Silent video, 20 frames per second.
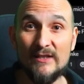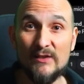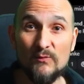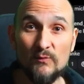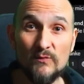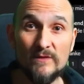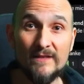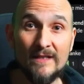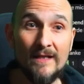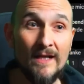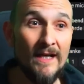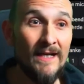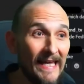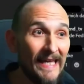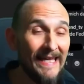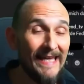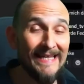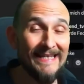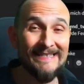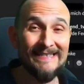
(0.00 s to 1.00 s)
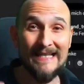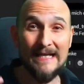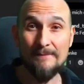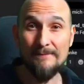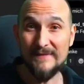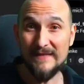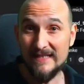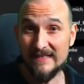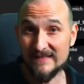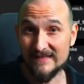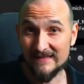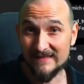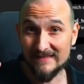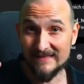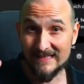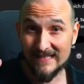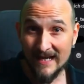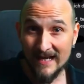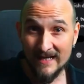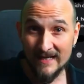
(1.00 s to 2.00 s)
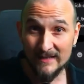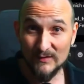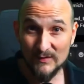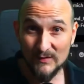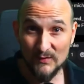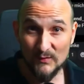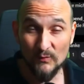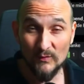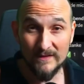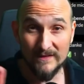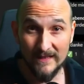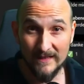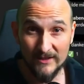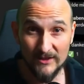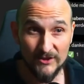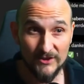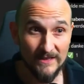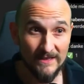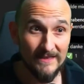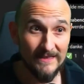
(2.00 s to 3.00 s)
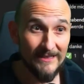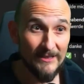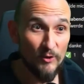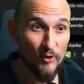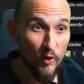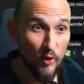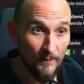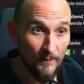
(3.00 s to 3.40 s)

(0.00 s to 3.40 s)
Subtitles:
So the scammer responds to that, but they go a step